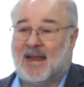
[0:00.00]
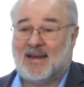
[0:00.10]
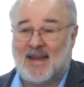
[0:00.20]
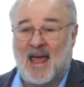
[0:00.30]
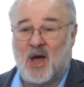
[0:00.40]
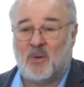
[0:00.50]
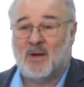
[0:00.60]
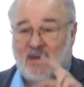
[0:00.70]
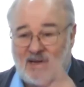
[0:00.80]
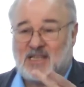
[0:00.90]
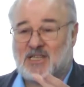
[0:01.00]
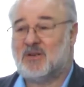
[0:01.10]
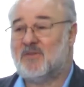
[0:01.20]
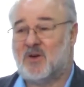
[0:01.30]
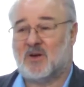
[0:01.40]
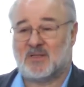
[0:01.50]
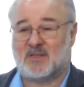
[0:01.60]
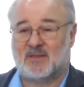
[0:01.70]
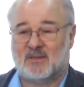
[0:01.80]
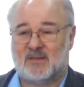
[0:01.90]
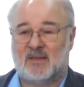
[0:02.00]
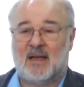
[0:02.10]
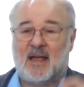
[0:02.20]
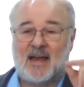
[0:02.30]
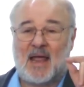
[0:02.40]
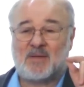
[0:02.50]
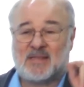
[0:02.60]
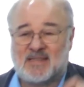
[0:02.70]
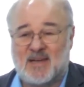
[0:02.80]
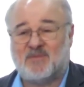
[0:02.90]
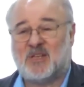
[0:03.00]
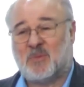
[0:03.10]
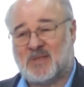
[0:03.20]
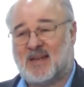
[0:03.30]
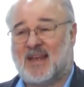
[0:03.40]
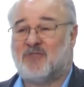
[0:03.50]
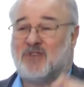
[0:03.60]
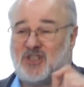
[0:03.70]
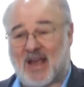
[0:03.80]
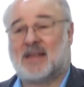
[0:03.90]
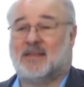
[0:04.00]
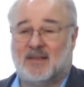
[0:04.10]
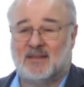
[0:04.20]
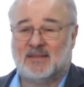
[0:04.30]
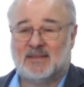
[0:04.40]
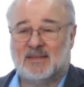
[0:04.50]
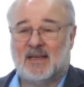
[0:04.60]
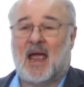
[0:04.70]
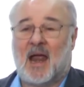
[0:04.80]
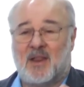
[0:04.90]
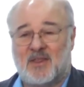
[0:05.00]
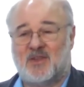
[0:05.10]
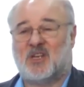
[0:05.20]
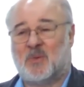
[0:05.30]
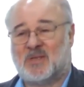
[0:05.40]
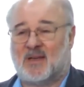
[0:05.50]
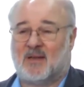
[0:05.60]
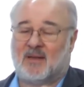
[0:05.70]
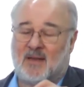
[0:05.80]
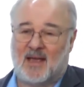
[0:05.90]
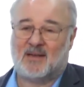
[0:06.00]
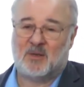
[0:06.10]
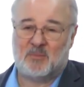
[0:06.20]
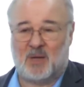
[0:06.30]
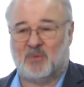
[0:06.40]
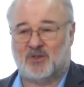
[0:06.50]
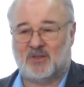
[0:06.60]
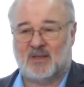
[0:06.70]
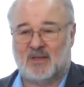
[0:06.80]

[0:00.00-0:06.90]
Now it's the reverse. Now 70% get rejected and 30% get published.